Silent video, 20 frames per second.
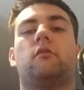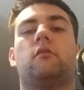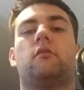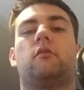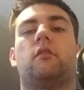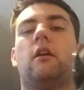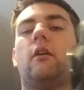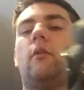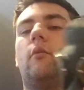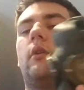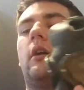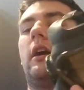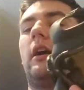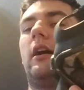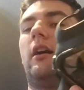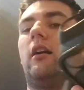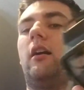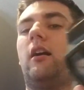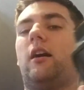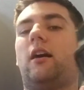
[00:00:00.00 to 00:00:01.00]
I
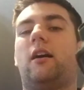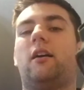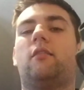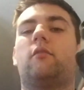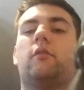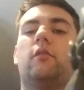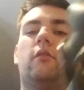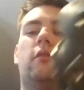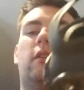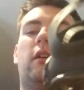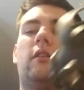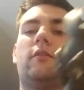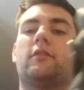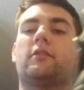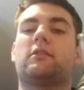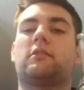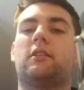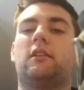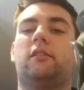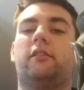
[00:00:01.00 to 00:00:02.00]
don't know. On the
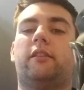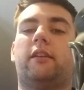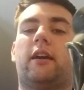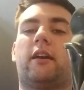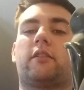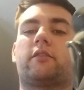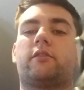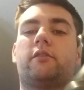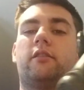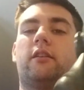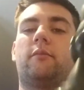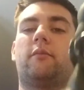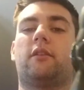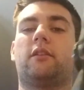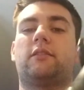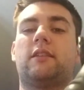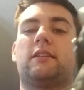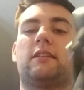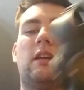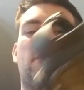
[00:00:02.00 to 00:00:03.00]
sealing, actually, I'm going to
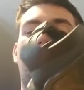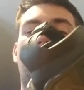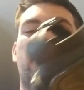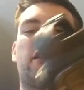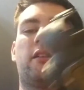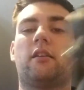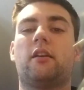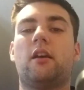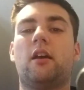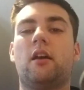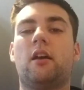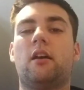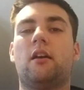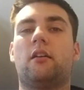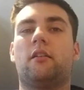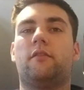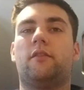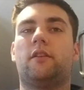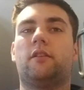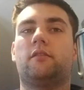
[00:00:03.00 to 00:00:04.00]
take that back.
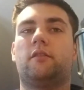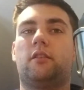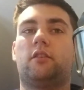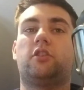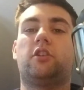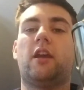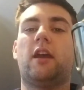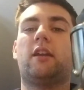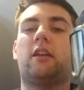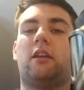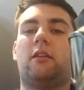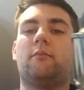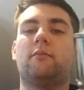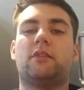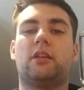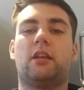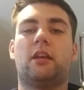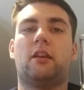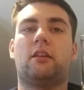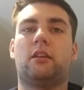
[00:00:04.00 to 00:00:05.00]
The Check
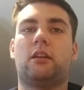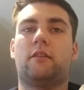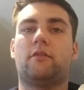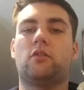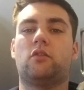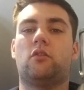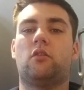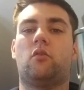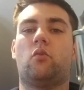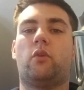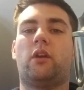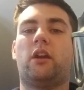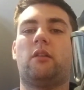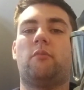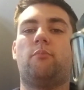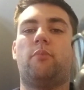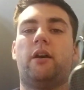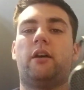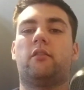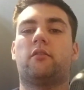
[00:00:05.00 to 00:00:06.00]
M10 gives you a way
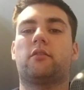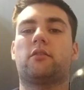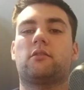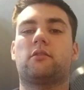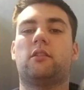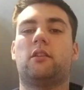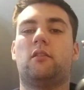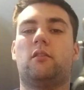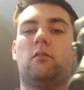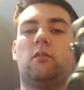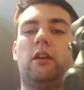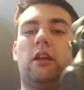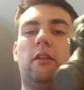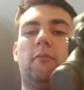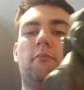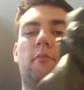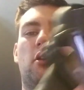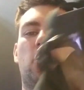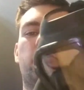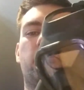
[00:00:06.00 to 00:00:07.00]
better seal in
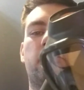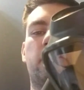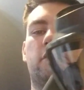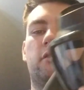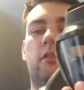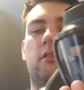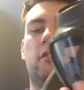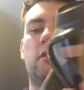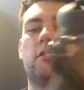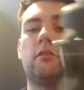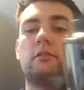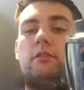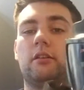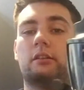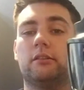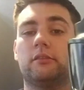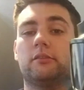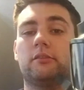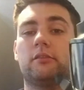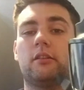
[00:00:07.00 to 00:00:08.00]
motion than this
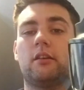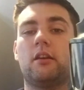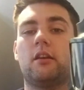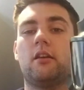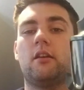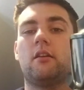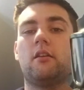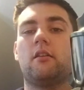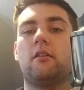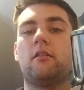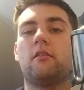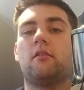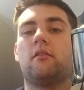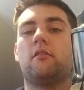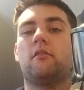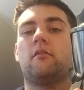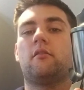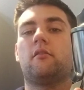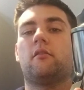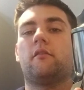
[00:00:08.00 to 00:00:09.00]
does
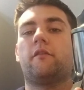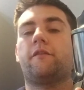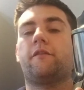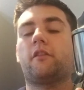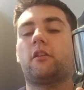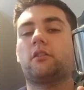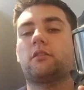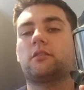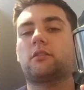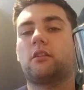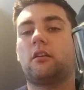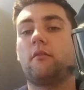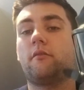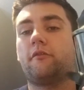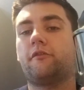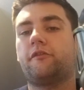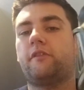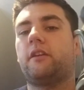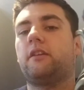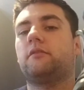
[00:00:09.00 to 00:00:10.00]
for some
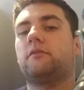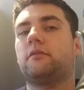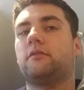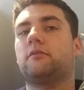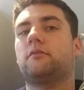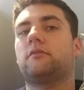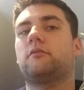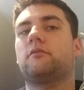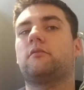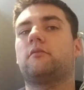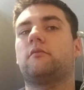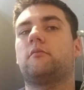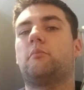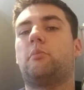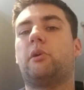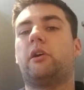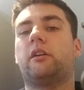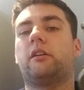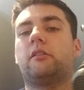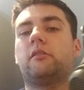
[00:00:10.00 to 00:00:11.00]
faces.
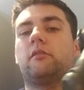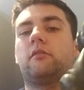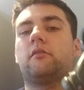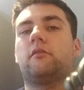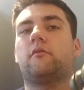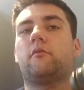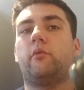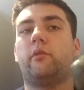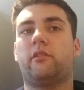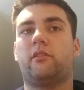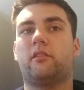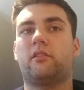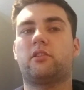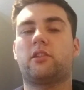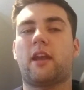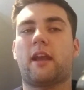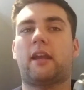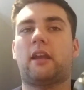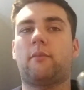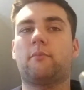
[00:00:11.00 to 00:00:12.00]
But with the
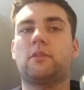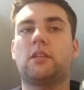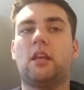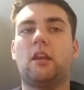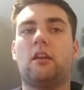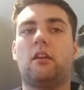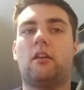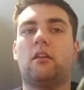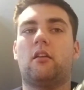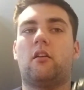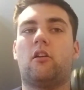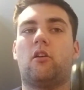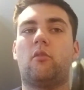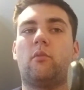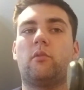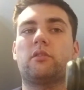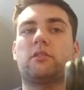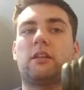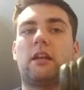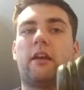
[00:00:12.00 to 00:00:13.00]
Check M10,
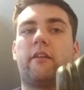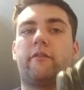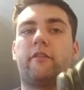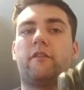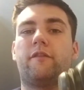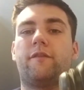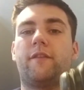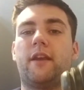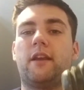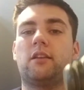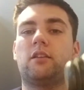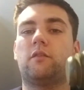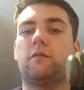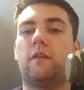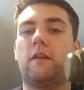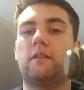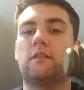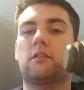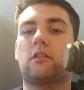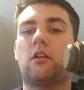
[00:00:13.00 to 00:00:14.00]
almost every face
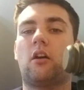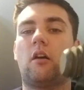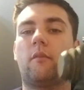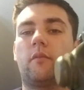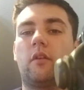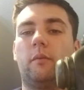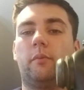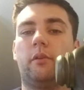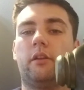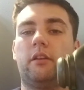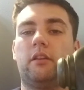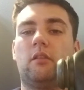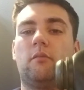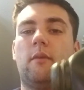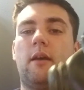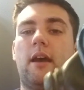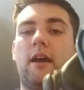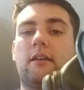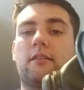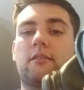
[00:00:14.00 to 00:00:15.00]
fits comfortably in the
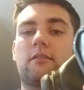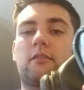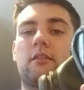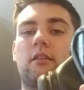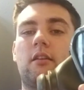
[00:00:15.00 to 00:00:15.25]
mask.